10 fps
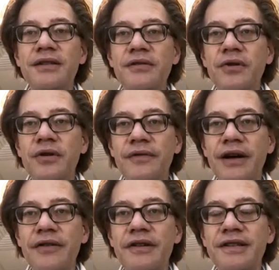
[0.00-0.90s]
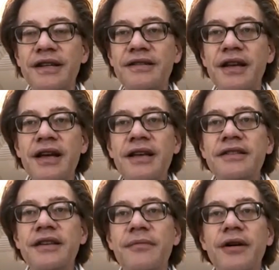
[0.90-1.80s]
to coronavirus, and
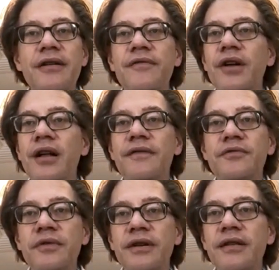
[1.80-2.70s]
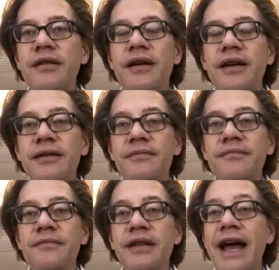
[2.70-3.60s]
some are involved with
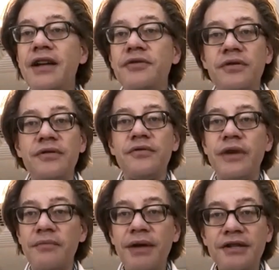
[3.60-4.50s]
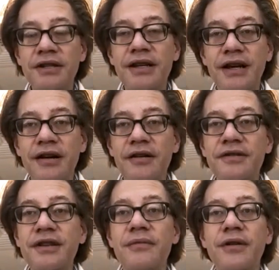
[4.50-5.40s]
um, the actual direct patient care,
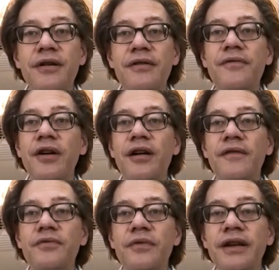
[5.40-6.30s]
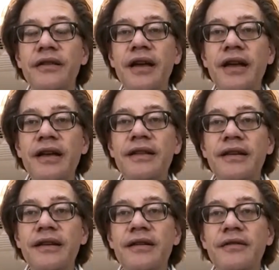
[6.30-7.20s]
some are involved with
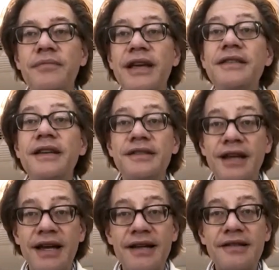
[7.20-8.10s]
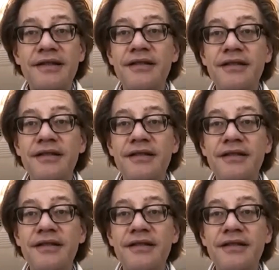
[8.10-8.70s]
the basic science and